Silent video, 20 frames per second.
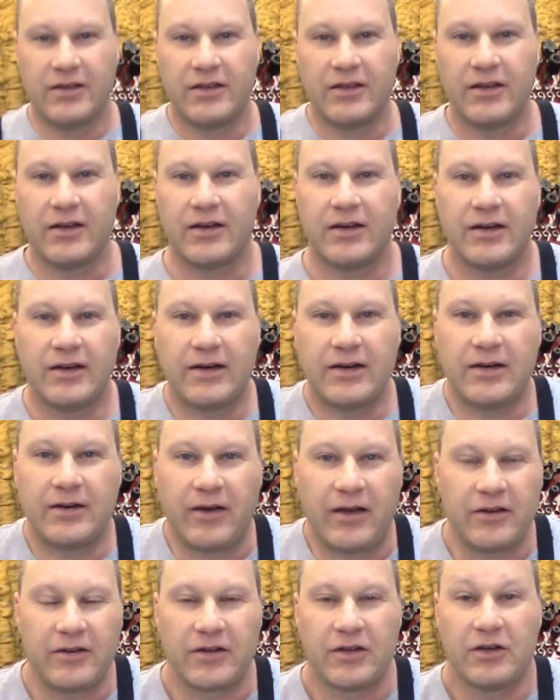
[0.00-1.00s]

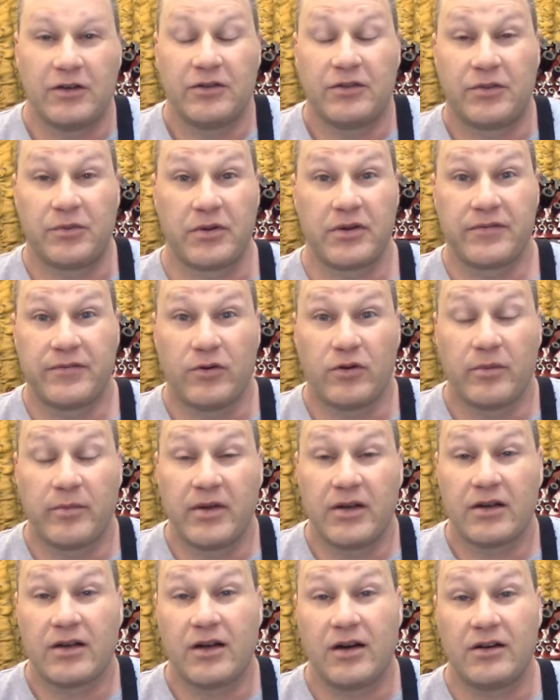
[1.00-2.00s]
I don't know, 3 or 4
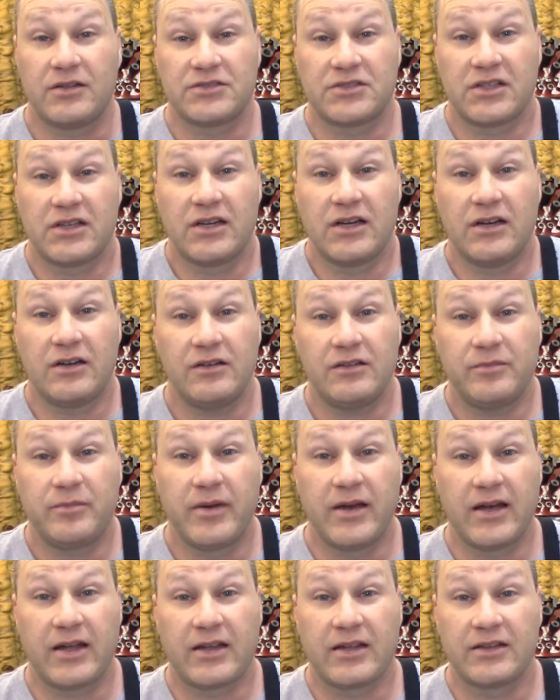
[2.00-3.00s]
mail calls ago,
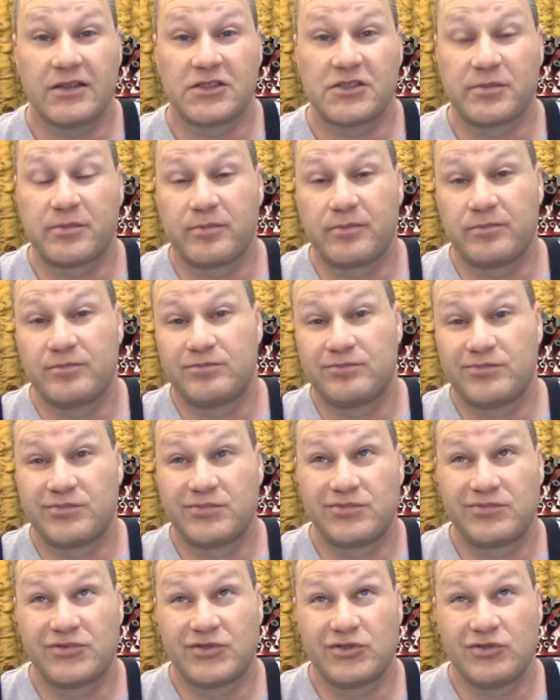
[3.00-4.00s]
back in the
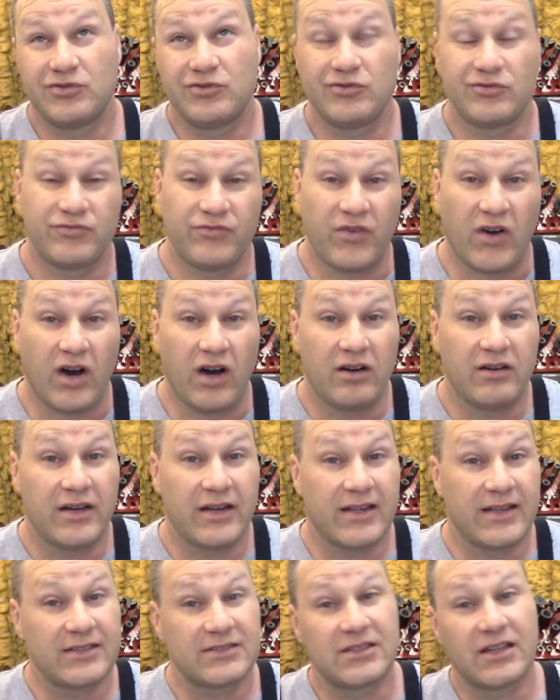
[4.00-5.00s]
fall,
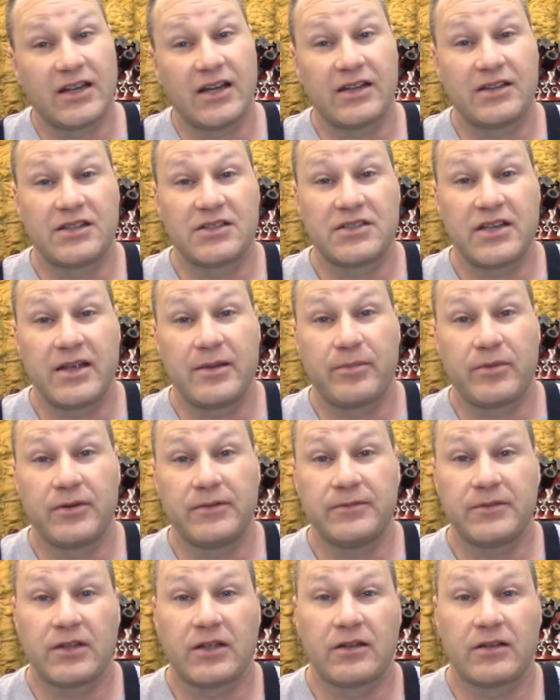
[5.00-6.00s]
I guess, I got this
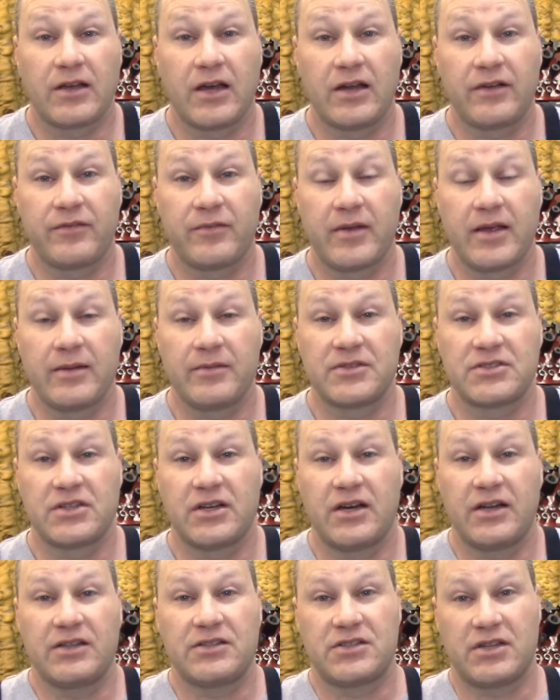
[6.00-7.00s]
apron. Got it from
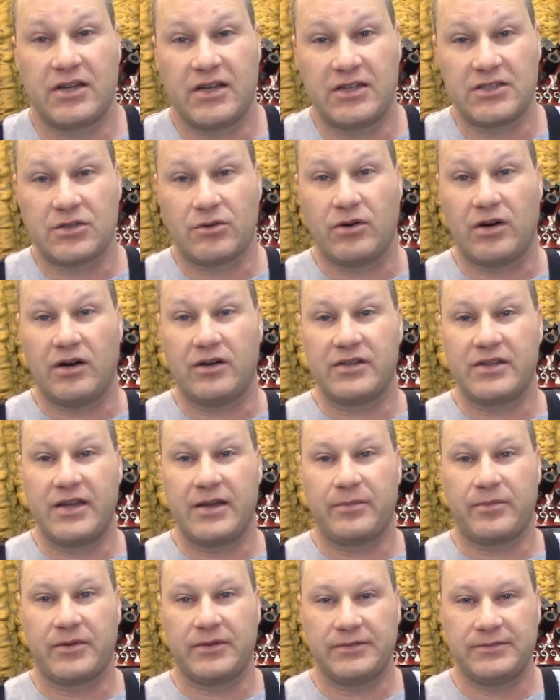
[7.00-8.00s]
Amazon. It's a nice quality
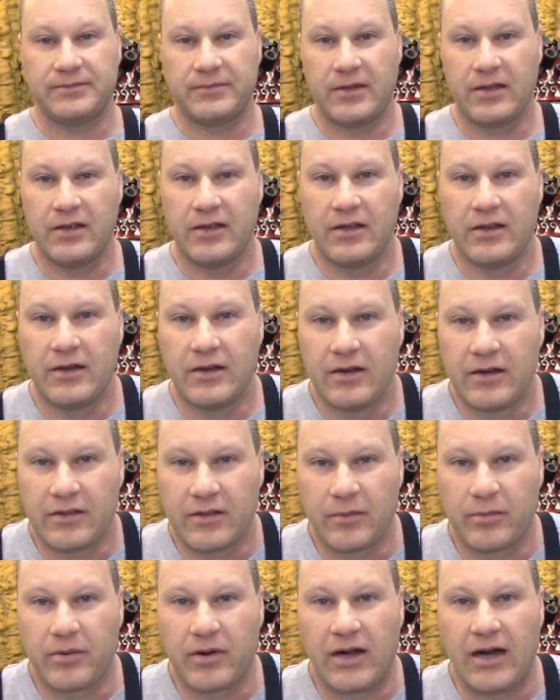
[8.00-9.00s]
apron.
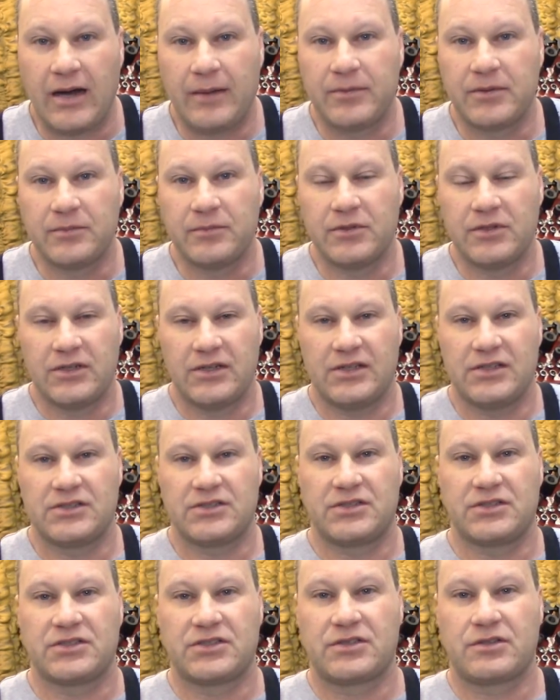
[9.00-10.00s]
The problem
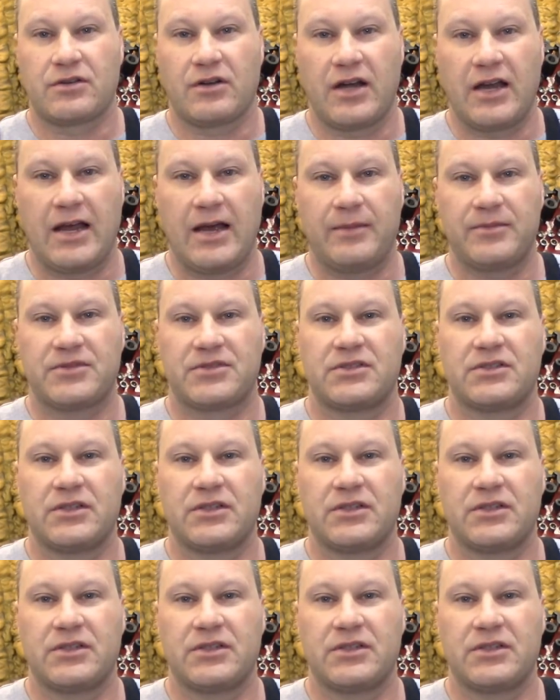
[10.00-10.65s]
was the straps.